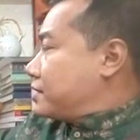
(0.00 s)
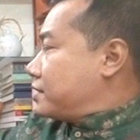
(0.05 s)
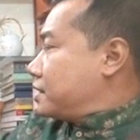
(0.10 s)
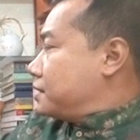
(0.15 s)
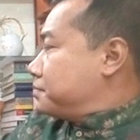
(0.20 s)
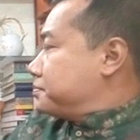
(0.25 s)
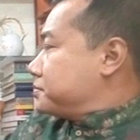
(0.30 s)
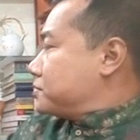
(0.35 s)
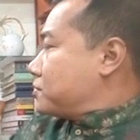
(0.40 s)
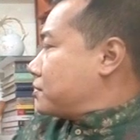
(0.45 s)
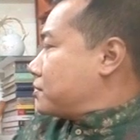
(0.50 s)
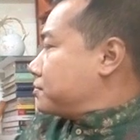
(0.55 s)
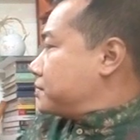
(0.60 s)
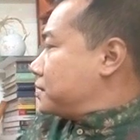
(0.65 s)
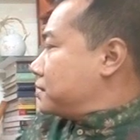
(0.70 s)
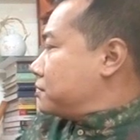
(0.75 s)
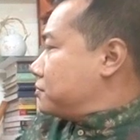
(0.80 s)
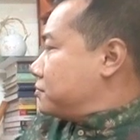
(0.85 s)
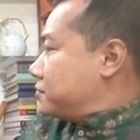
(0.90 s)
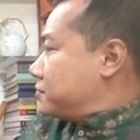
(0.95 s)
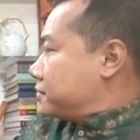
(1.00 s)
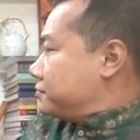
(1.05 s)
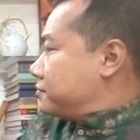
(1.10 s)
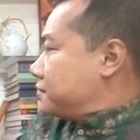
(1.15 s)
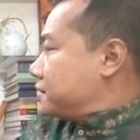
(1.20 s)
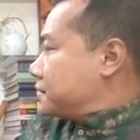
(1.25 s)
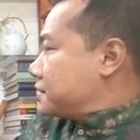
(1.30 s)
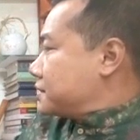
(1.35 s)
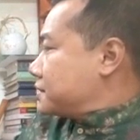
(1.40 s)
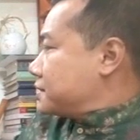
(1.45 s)
Lepidoptera, or whatever
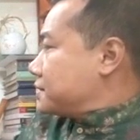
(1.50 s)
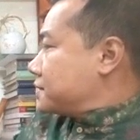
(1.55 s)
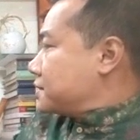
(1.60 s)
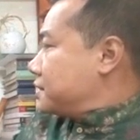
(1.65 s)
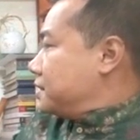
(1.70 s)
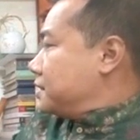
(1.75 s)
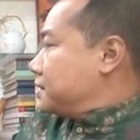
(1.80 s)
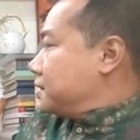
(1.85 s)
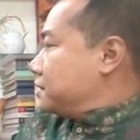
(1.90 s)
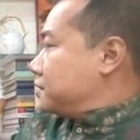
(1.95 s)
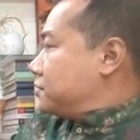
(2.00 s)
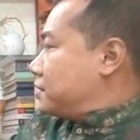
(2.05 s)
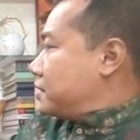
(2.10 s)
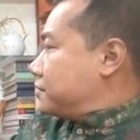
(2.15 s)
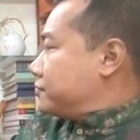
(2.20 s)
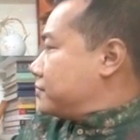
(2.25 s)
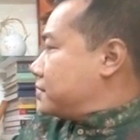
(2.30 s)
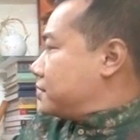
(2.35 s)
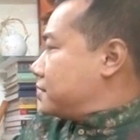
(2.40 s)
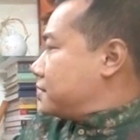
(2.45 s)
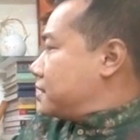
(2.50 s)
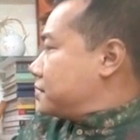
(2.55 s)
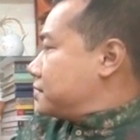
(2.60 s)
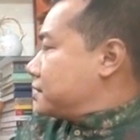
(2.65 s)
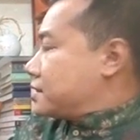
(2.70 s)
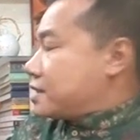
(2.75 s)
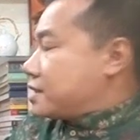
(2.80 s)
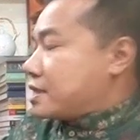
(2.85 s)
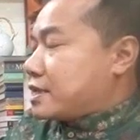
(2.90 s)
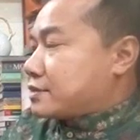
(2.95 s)
it is, you have
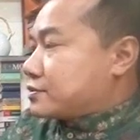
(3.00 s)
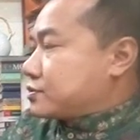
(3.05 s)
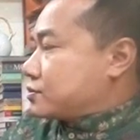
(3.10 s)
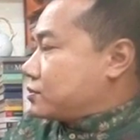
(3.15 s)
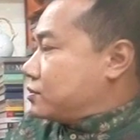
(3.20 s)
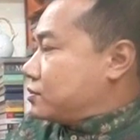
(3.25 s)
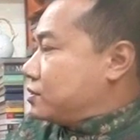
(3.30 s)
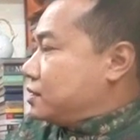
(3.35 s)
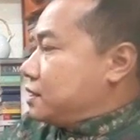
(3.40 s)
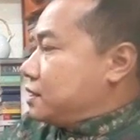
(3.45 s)
another X. So